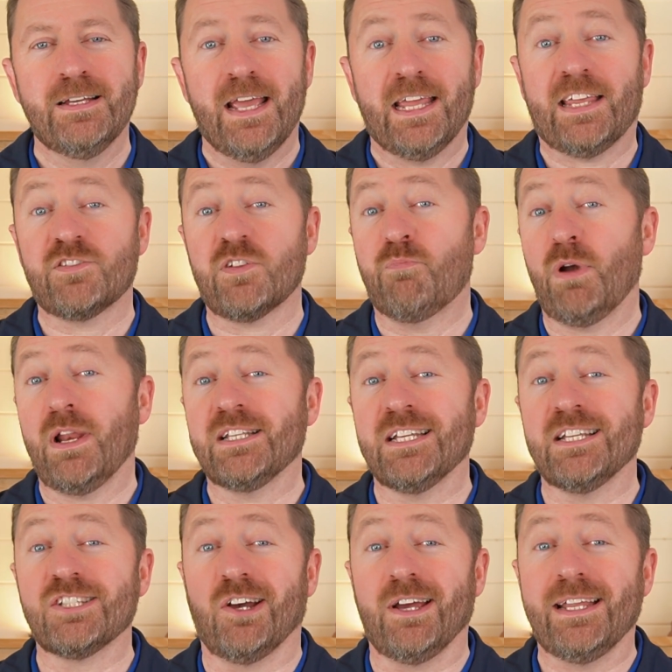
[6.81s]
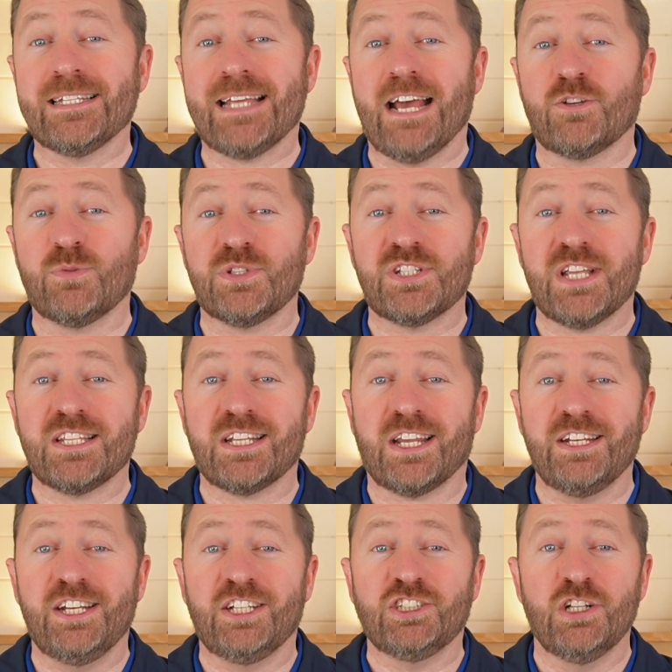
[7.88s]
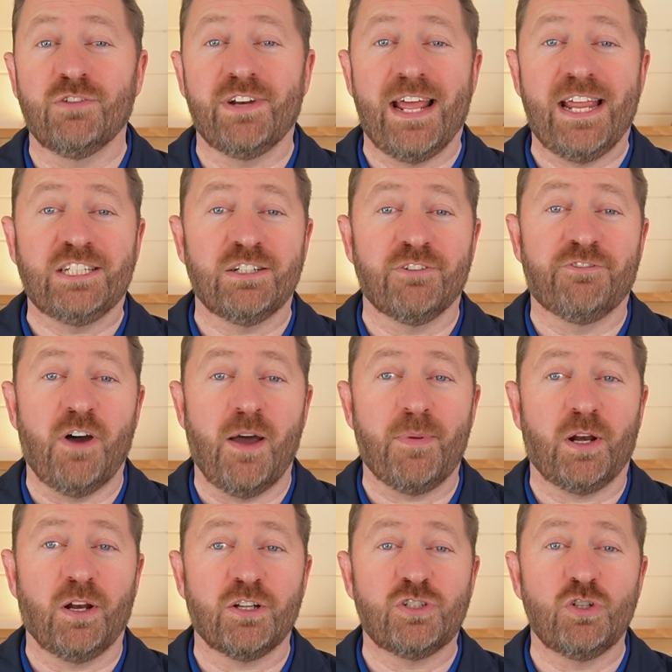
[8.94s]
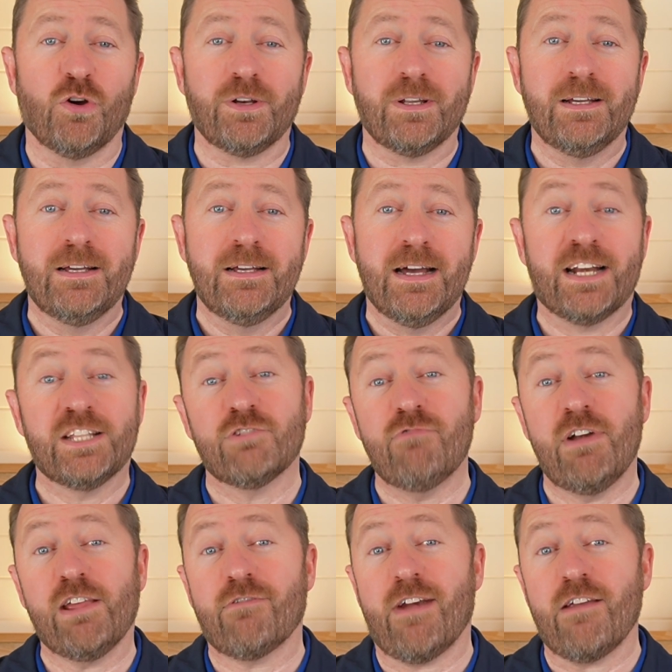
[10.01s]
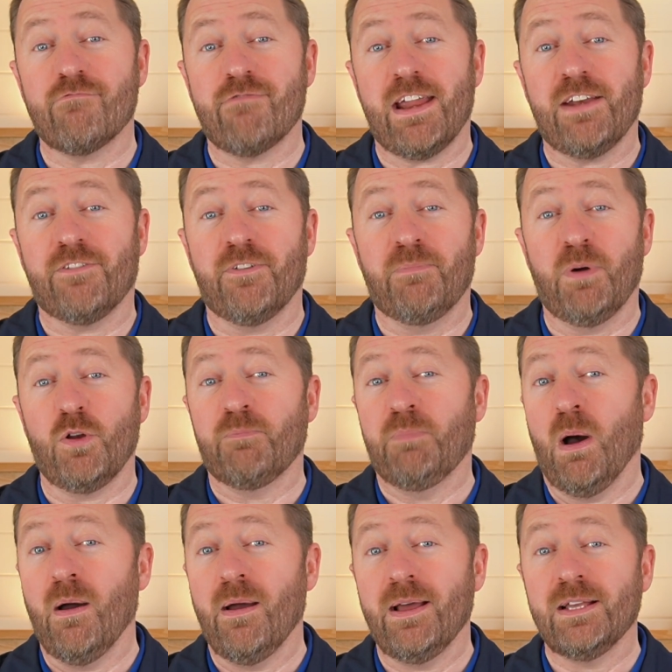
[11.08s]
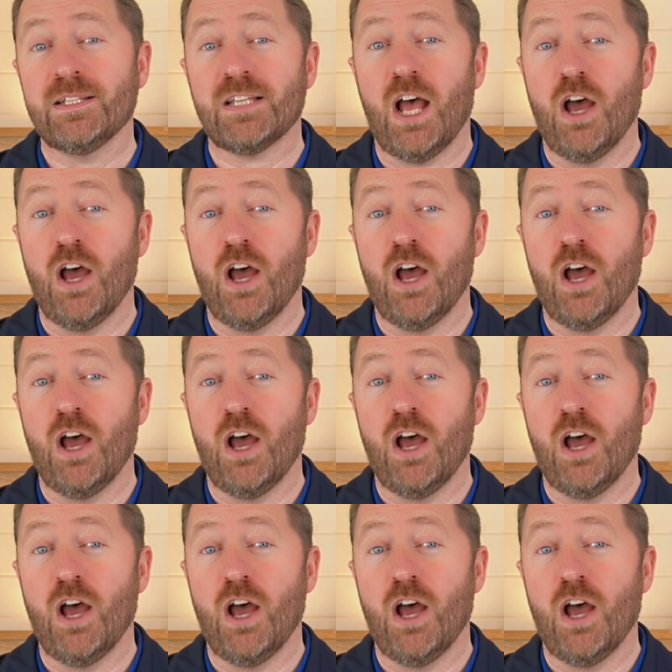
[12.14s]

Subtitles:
It gives a brilliant insight into how to assess the condition of an aging fibreglass yacht and is a really great read for boat buyers,